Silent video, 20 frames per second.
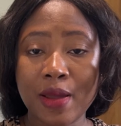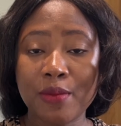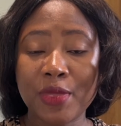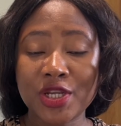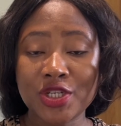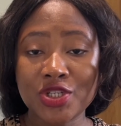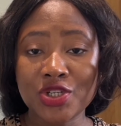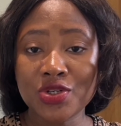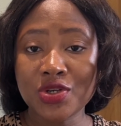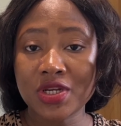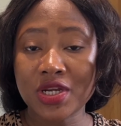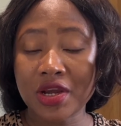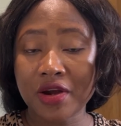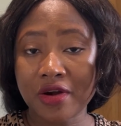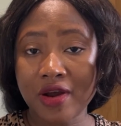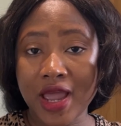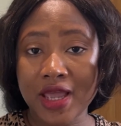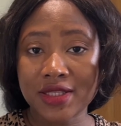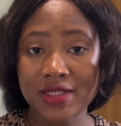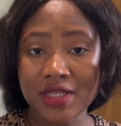But do you know the
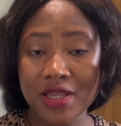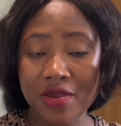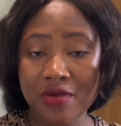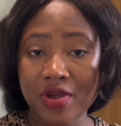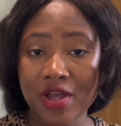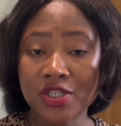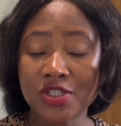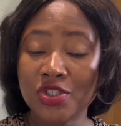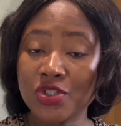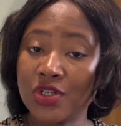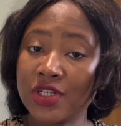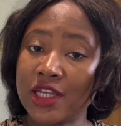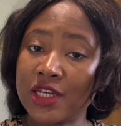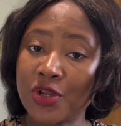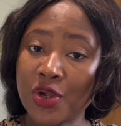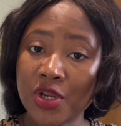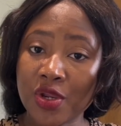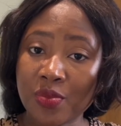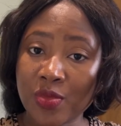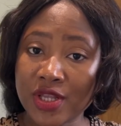criteria? Do you know the
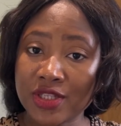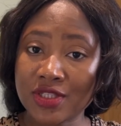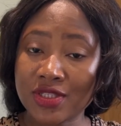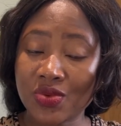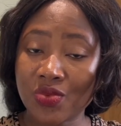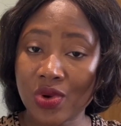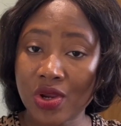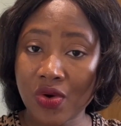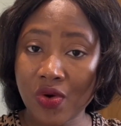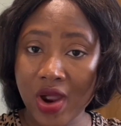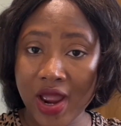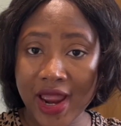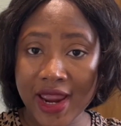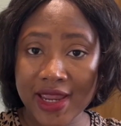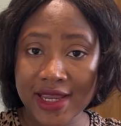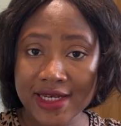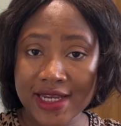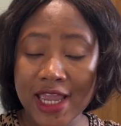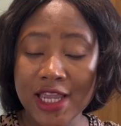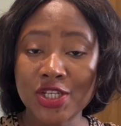documents
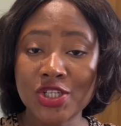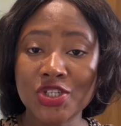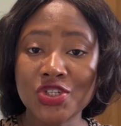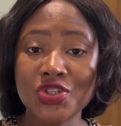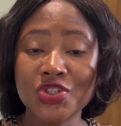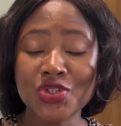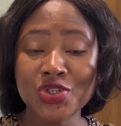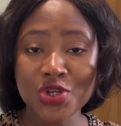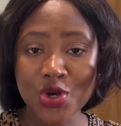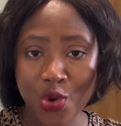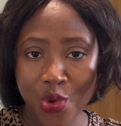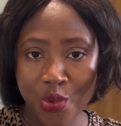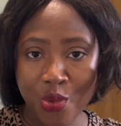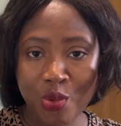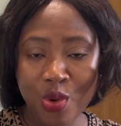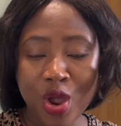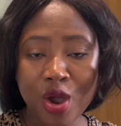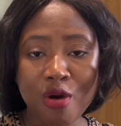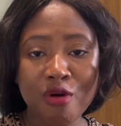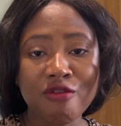required? And do you know
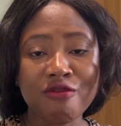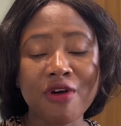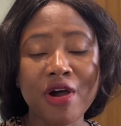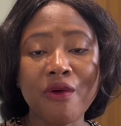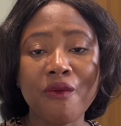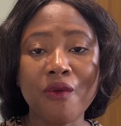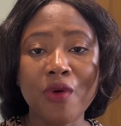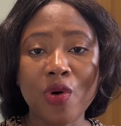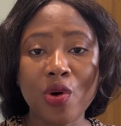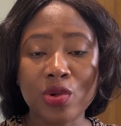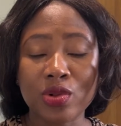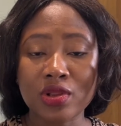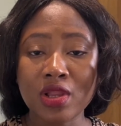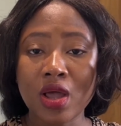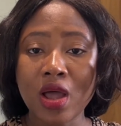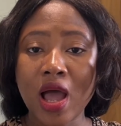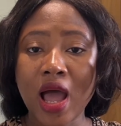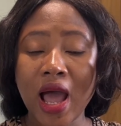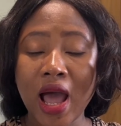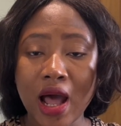overall
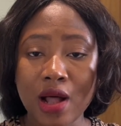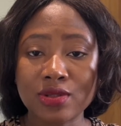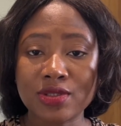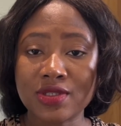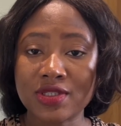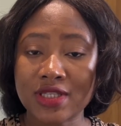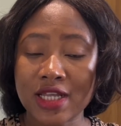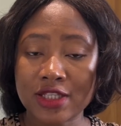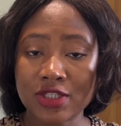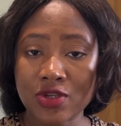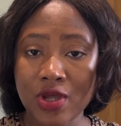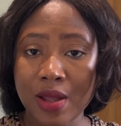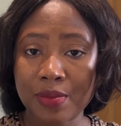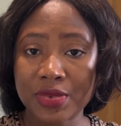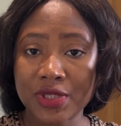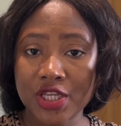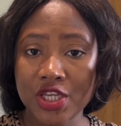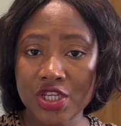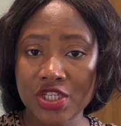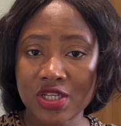how to start your
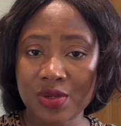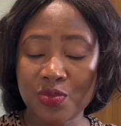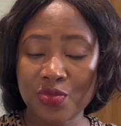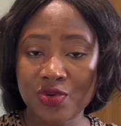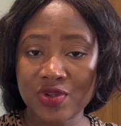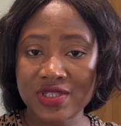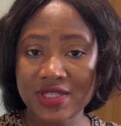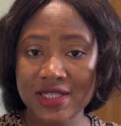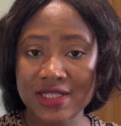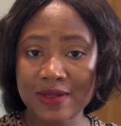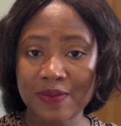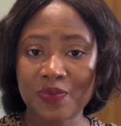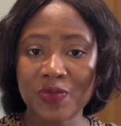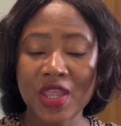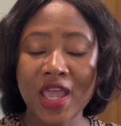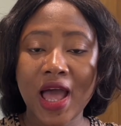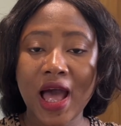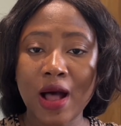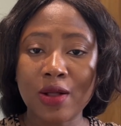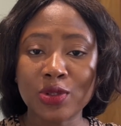application process?
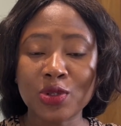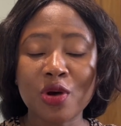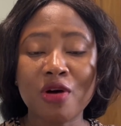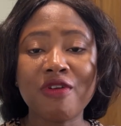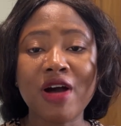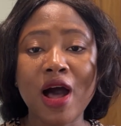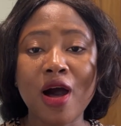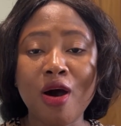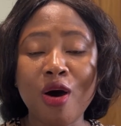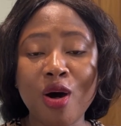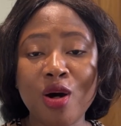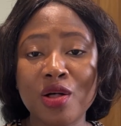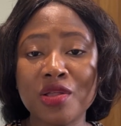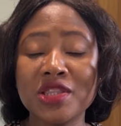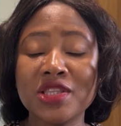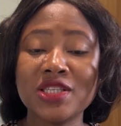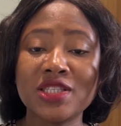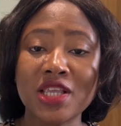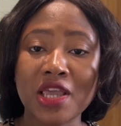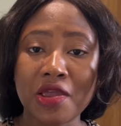I'll cover all
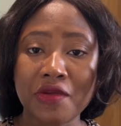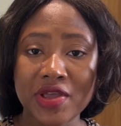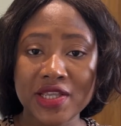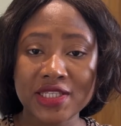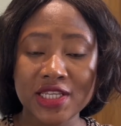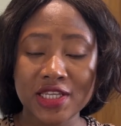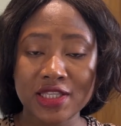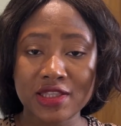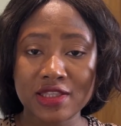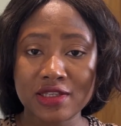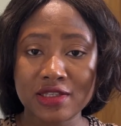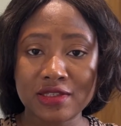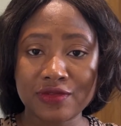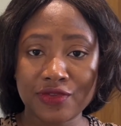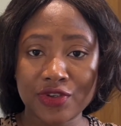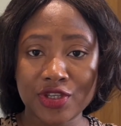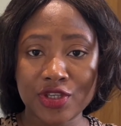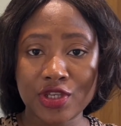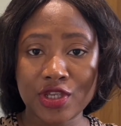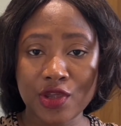these areas in this
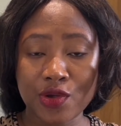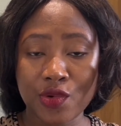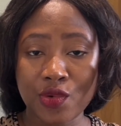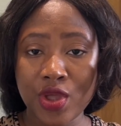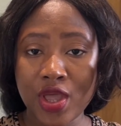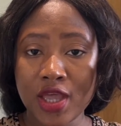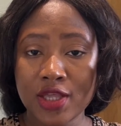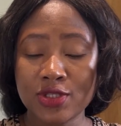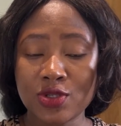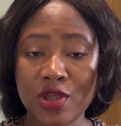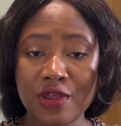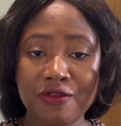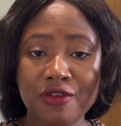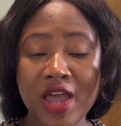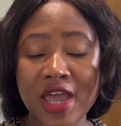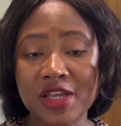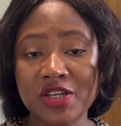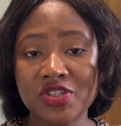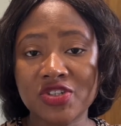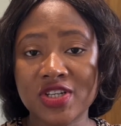video. So if you are
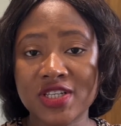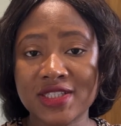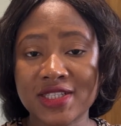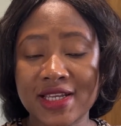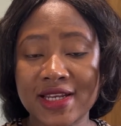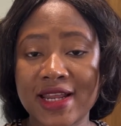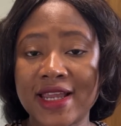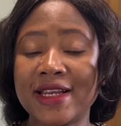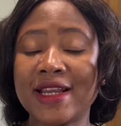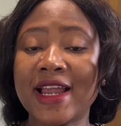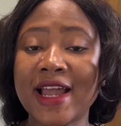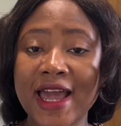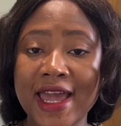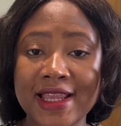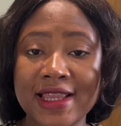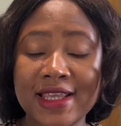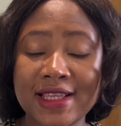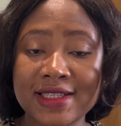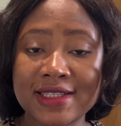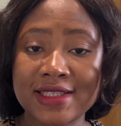interested, then
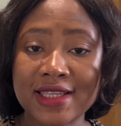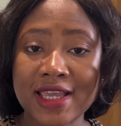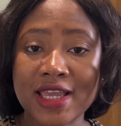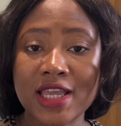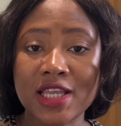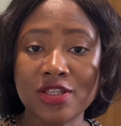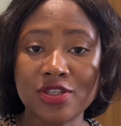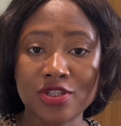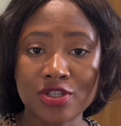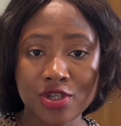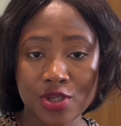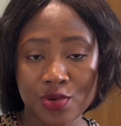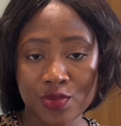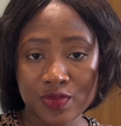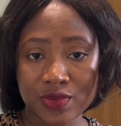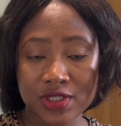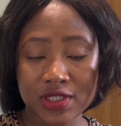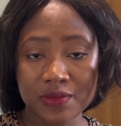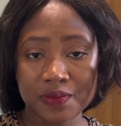kindly stay tuned.